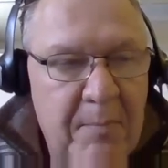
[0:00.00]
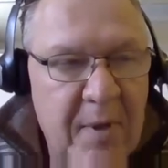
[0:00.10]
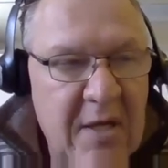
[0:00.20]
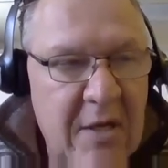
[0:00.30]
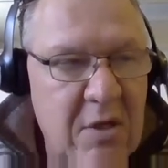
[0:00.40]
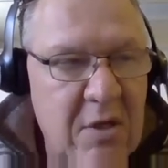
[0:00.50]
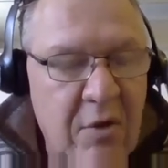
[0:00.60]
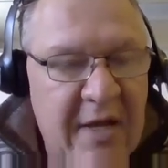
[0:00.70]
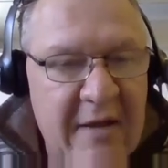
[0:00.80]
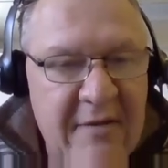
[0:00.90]
but yet you
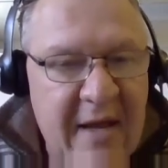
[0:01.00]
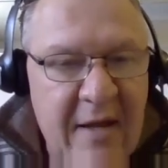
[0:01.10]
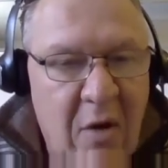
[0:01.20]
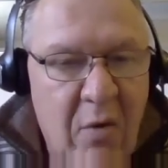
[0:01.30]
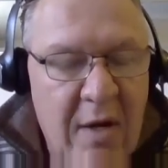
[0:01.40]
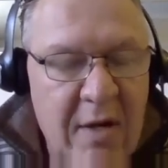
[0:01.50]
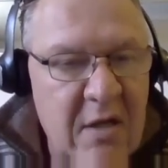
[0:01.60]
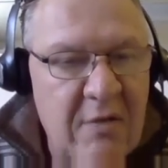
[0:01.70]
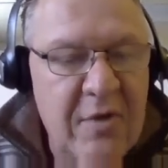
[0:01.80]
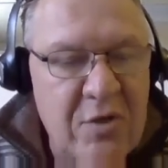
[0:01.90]
really can't take it out on the
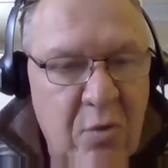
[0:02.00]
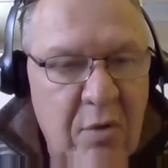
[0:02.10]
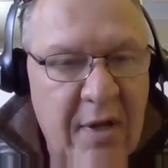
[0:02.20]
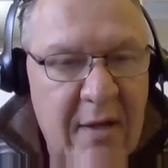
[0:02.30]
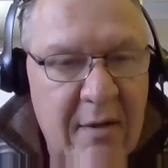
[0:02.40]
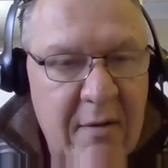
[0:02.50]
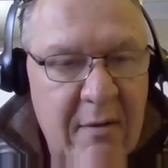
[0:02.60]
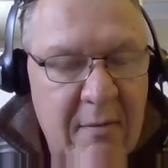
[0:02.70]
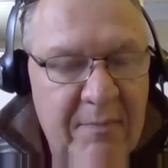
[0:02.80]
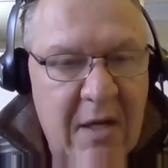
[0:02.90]
individual
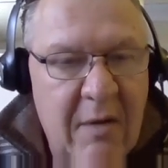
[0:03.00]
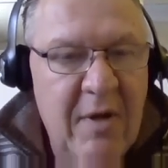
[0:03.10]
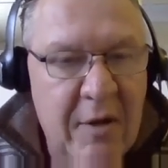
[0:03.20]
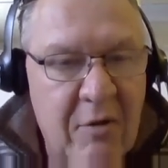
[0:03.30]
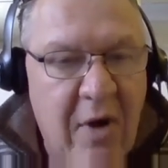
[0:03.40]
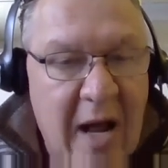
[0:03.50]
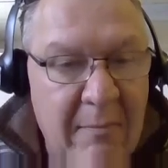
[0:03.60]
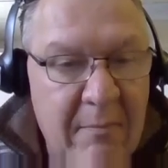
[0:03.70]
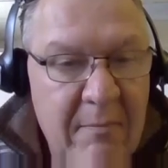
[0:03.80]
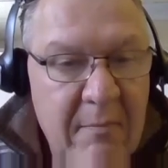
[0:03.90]
that committed the
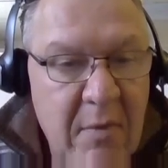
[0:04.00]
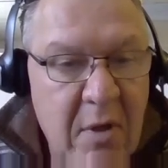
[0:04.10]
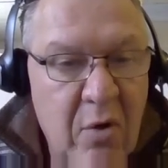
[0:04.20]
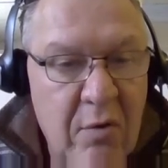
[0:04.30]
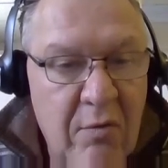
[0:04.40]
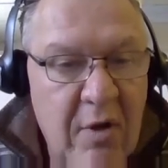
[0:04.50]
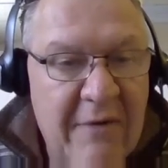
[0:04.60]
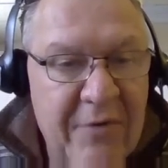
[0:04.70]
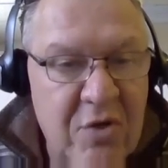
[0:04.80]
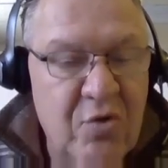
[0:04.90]
crime. You really
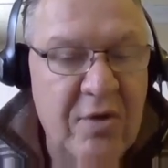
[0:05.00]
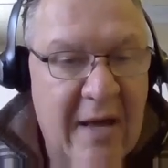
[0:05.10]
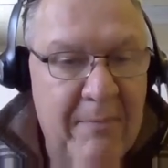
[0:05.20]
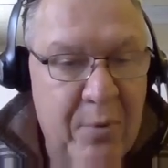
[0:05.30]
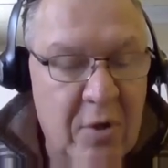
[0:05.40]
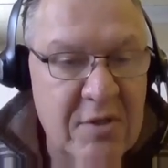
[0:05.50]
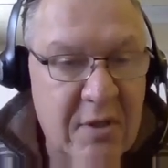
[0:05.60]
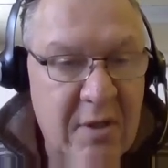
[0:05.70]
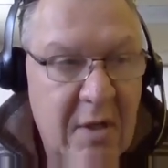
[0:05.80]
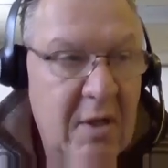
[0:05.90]
have to treat that
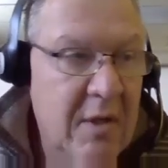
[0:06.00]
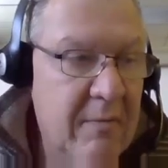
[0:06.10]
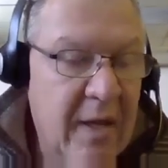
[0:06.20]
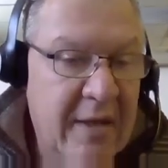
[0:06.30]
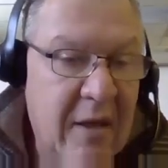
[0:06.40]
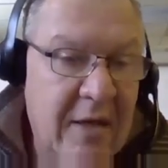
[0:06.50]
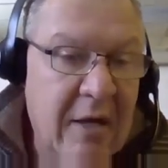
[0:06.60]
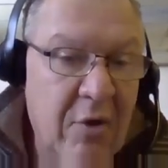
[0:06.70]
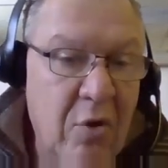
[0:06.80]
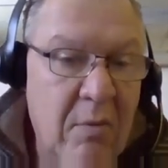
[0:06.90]
person like
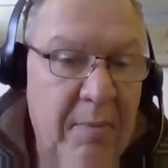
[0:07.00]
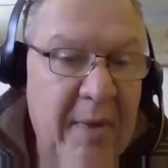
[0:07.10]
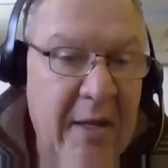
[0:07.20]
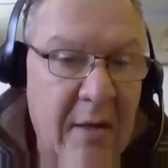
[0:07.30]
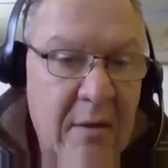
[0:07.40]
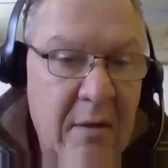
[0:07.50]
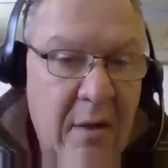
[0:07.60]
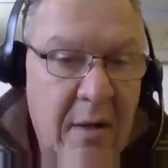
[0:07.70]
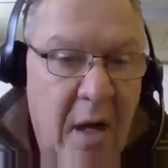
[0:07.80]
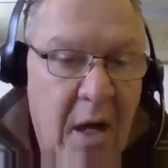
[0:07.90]
they're a human being.
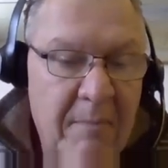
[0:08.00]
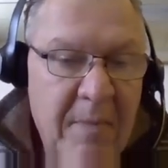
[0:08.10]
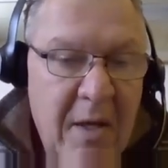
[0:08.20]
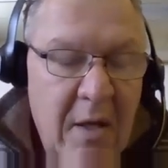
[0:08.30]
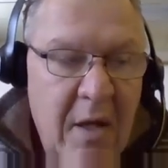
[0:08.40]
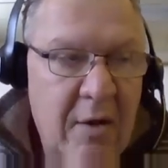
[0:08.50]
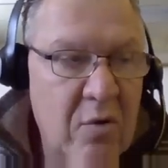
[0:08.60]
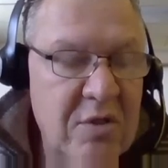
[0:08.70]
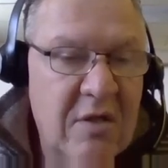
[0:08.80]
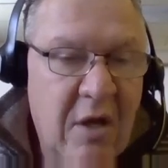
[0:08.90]
And
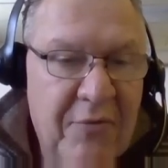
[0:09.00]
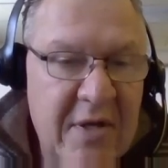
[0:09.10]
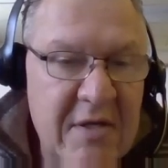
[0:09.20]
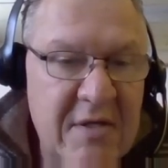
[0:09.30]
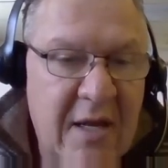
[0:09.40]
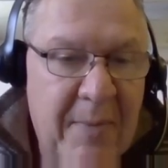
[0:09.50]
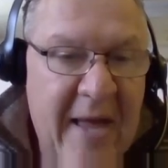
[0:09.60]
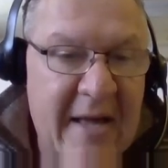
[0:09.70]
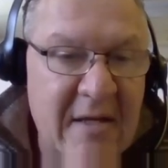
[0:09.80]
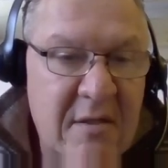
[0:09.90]
those are tough things to get
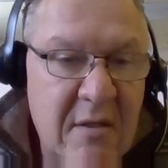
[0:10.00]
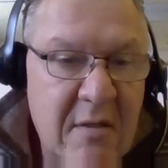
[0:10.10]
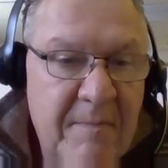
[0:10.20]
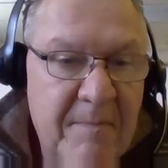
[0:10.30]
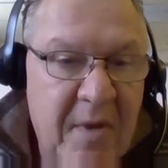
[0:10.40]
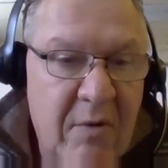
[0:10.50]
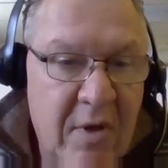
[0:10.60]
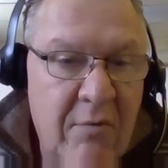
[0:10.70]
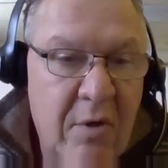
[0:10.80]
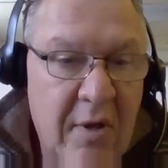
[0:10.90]
past.
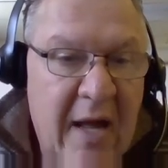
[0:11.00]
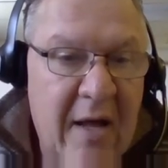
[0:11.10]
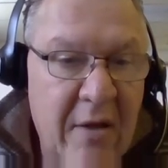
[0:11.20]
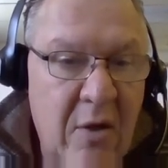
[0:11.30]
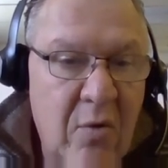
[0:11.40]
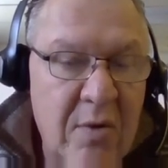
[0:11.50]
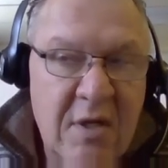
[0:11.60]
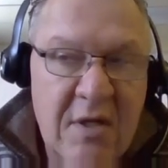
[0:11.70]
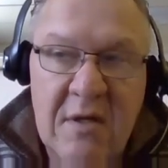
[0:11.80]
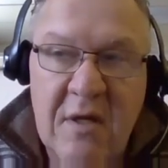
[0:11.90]
They really are.
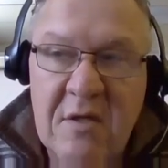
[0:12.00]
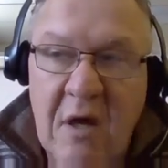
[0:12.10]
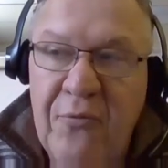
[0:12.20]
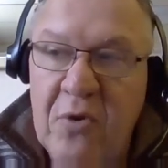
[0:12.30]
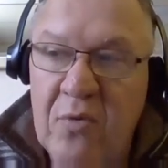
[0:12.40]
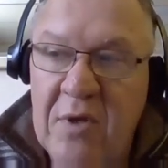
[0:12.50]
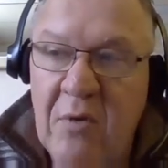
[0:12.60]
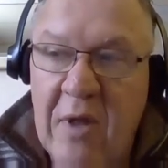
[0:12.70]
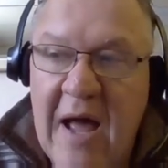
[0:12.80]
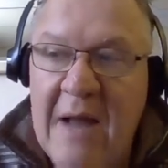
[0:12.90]
It's tough when you
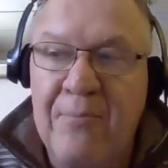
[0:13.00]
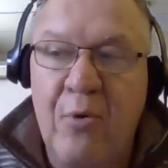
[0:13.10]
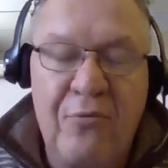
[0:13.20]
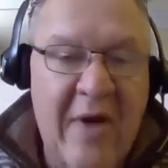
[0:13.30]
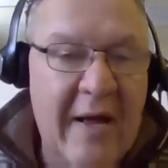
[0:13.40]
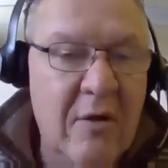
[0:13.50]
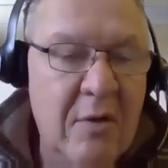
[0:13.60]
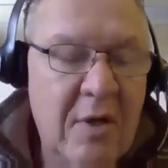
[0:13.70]
deal with a high profile